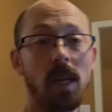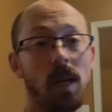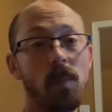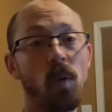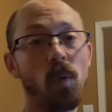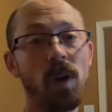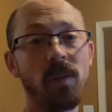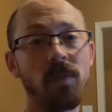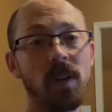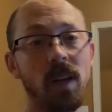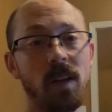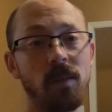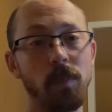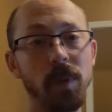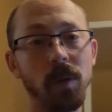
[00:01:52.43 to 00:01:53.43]
and my wife and
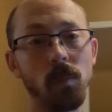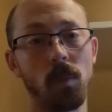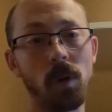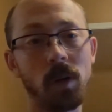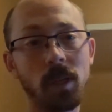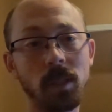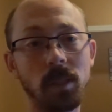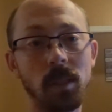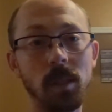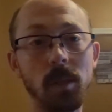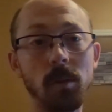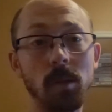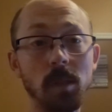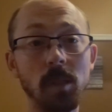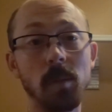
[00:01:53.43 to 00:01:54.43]
I have been wanting to
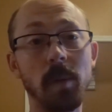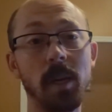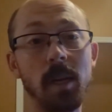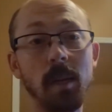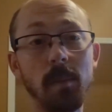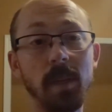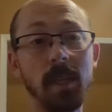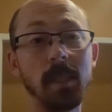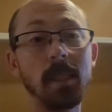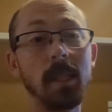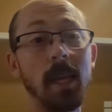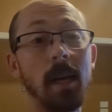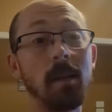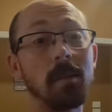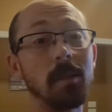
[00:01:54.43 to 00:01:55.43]
do a little bit of updates in
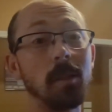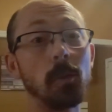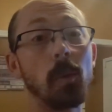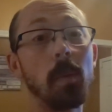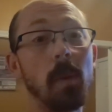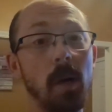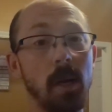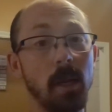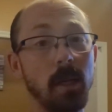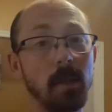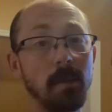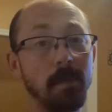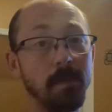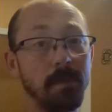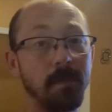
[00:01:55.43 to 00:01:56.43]
the house since we bought it.
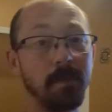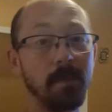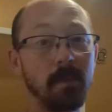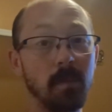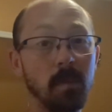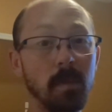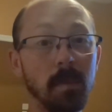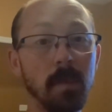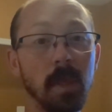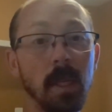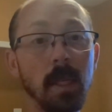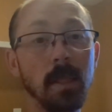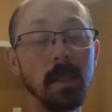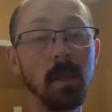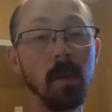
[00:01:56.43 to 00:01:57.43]

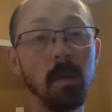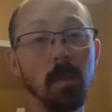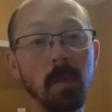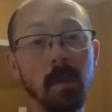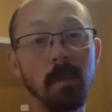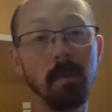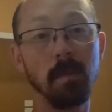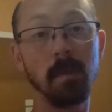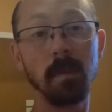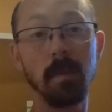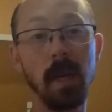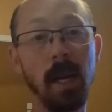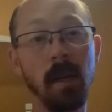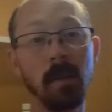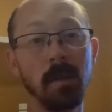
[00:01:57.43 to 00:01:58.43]
So
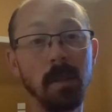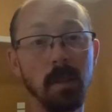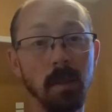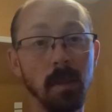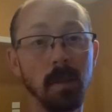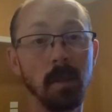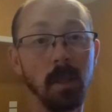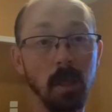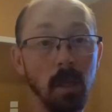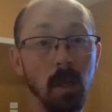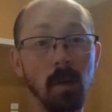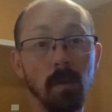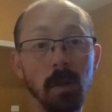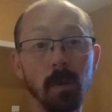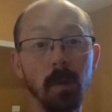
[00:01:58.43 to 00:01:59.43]
house is a little
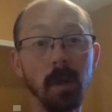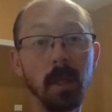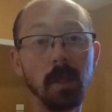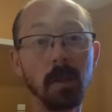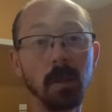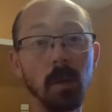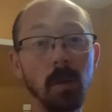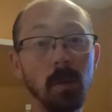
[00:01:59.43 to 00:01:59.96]
over twenty years